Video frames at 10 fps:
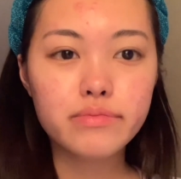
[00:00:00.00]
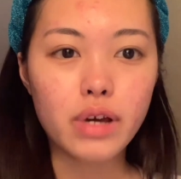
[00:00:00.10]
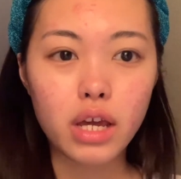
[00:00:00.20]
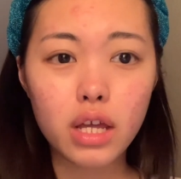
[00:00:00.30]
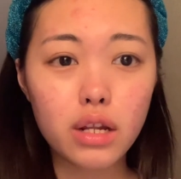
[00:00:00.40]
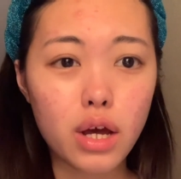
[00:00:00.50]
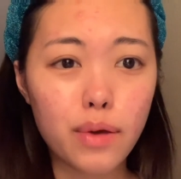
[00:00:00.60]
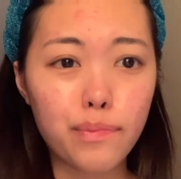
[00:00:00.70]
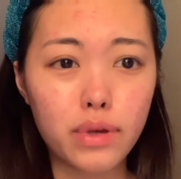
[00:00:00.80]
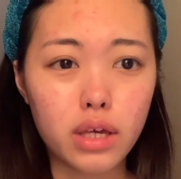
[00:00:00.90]
I
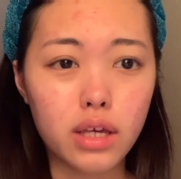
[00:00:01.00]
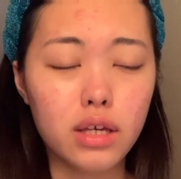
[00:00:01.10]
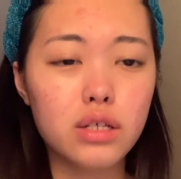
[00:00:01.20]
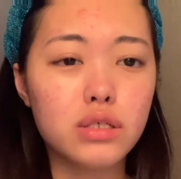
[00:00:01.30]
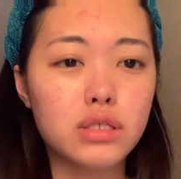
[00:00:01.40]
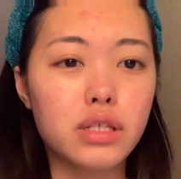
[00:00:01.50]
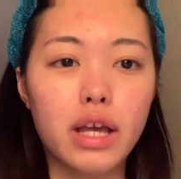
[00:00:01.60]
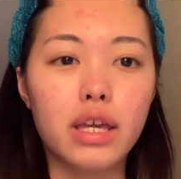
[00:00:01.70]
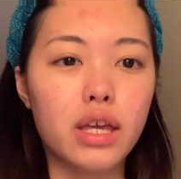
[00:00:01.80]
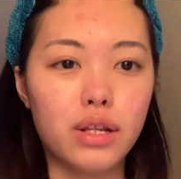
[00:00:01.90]
cannot be
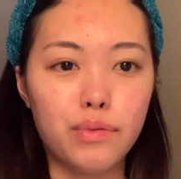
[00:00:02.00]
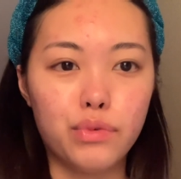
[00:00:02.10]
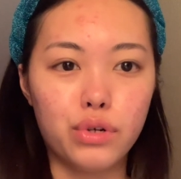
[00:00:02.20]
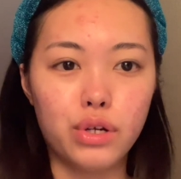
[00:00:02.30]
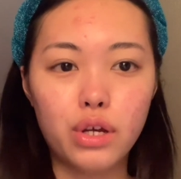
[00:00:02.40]
slacking anymore